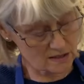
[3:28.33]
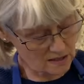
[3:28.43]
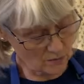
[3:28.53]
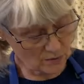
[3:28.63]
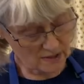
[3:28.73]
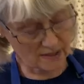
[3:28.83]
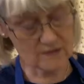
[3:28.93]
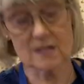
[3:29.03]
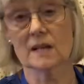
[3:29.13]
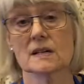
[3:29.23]
So what
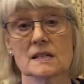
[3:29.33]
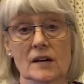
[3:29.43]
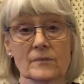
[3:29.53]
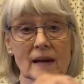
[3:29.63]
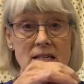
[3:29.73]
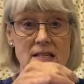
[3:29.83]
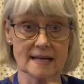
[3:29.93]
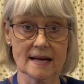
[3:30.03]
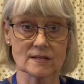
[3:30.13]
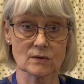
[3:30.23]
I've done is I've made a
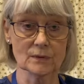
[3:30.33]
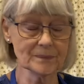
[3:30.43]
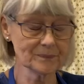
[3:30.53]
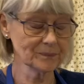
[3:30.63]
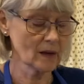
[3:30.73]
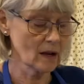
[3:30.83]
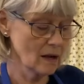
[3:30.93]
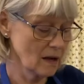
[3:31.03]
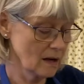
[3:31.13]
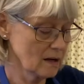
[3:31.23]
tassel.
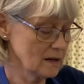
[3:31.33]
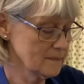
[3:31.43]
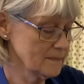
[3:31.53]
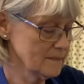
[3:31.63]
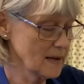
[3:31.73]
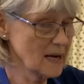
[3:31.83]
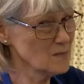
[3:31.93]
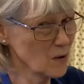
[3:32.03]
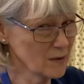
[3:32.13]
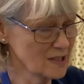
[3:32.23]
I'm
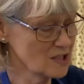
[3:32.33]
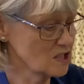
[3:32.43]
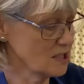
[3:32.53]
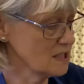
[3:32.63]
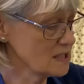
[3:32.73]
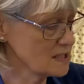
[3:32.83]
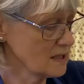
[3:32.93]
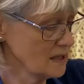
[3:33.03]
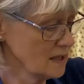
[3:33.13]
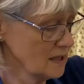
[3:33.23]
not going to cheat,
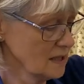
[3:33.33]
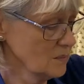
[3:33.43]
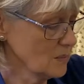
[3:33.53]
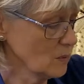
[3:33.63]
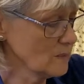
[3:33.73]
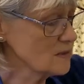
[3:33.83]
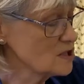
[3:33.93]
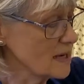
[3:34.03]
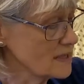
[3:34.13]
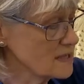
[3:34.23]
but with
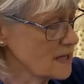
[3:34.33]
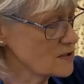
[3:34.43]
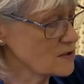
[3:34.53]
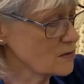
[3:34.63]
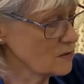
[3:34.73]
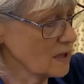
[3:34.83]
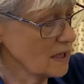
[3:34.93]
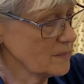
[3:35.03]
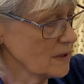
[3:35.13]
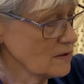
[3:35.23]
the tassel
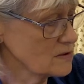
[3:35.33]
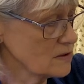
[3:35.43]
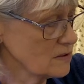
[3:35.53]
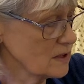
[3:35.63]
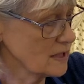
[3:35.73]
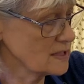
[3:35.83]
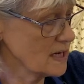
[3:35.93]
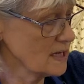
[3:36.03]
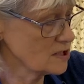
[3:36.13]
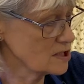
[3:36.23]
I'm going to
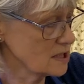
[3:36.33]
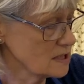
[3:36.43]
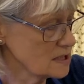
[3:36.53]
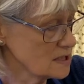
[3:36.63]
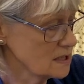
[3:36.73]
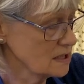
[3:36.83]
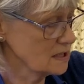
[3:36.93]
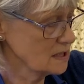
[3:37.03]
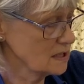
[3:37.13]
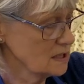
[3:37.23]
attach it
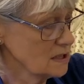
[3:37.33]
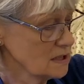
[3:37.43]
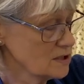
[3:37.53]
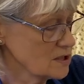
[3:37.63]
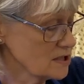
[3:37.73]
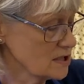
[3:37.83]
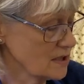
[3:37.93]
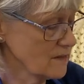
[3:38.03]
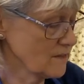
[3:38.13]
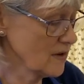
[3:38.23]
just
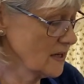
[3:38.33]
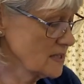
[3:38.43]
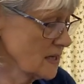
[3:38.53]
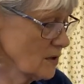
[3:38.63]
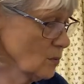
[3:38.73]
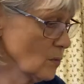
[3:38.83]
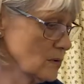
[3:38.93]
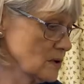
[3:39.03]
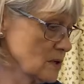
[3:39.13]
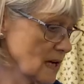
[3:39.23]
to find
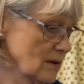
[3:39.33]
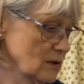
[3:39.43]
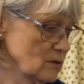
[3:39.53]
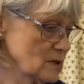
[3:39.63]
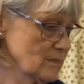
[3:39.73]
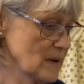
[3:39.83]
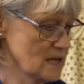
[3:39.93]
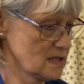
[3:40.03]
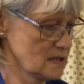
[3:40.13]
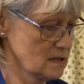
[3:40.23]
out how it looks
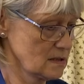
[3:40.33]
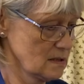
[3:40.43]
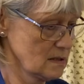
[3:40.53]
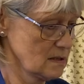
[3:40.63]
best,